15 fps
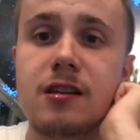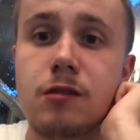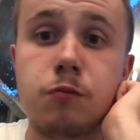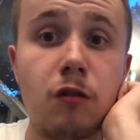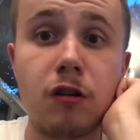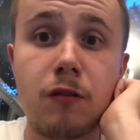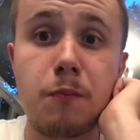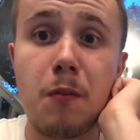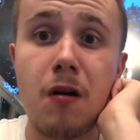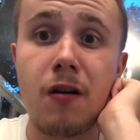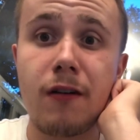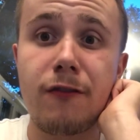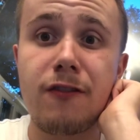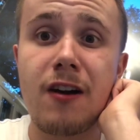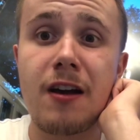is one of
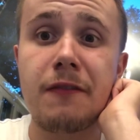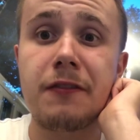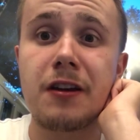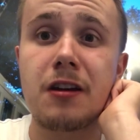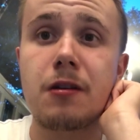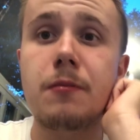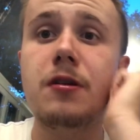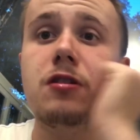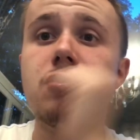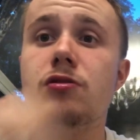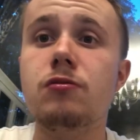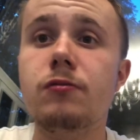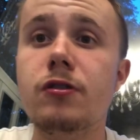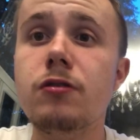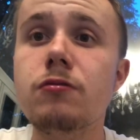my favourite
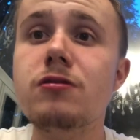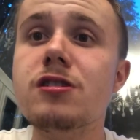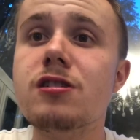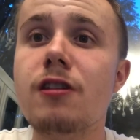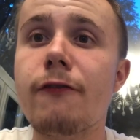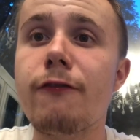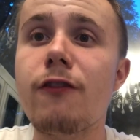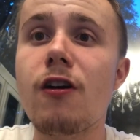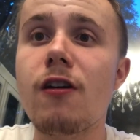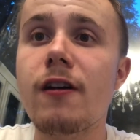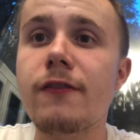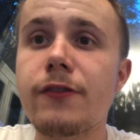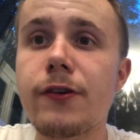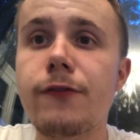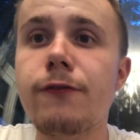commercial routes, the
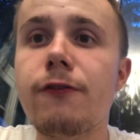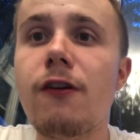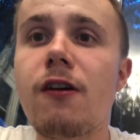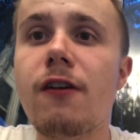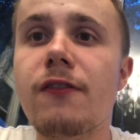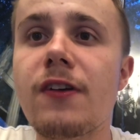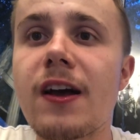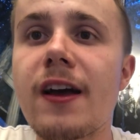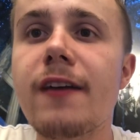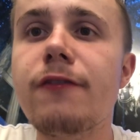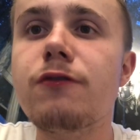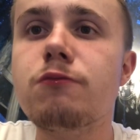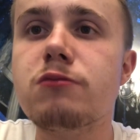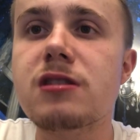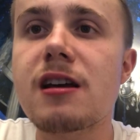5 and 5A
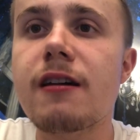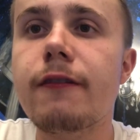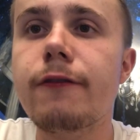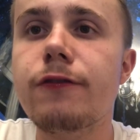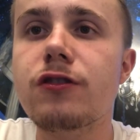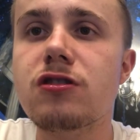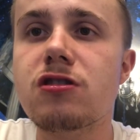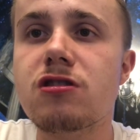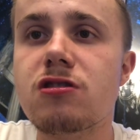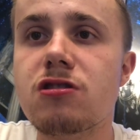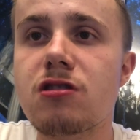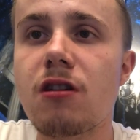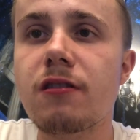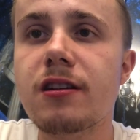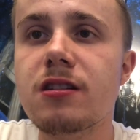from Telford to
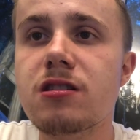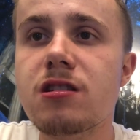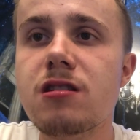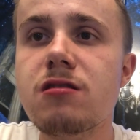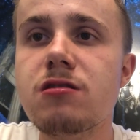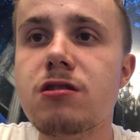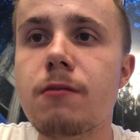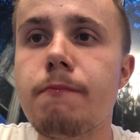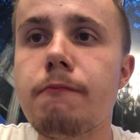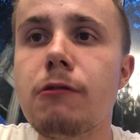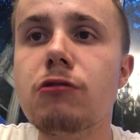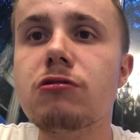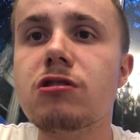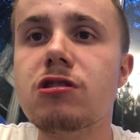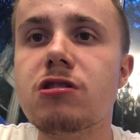Donington to
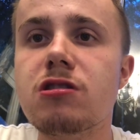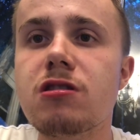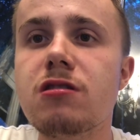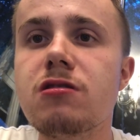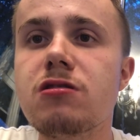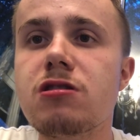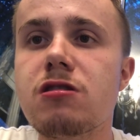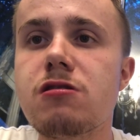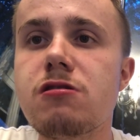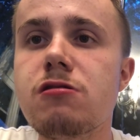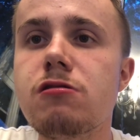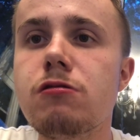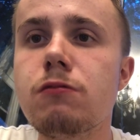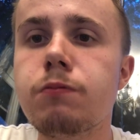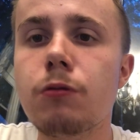Muxton to
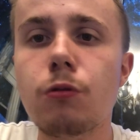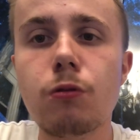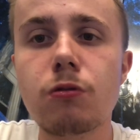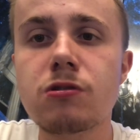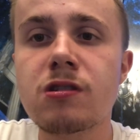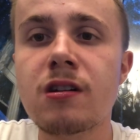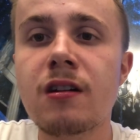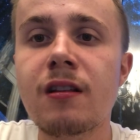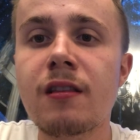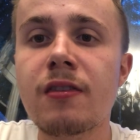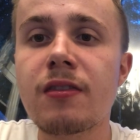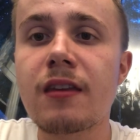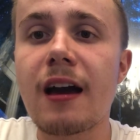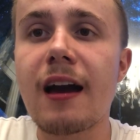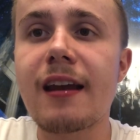Newport
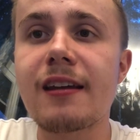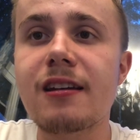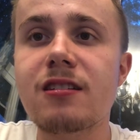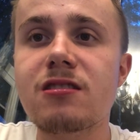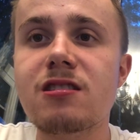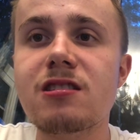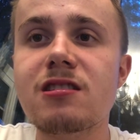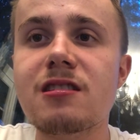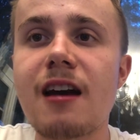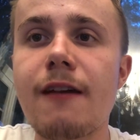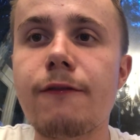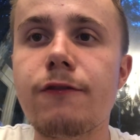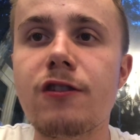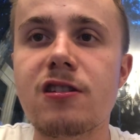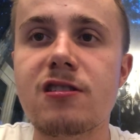and into
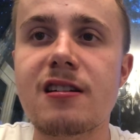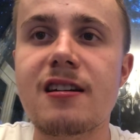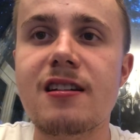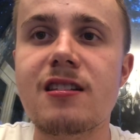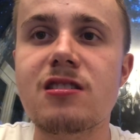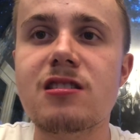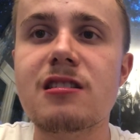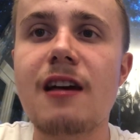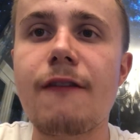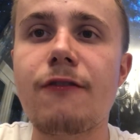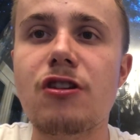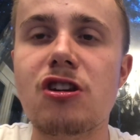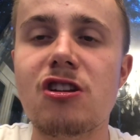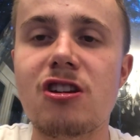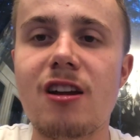Stafford in
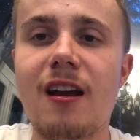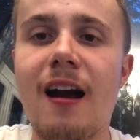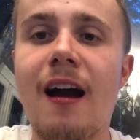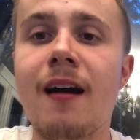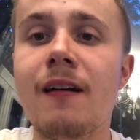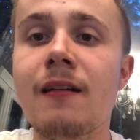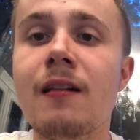Staffordshire.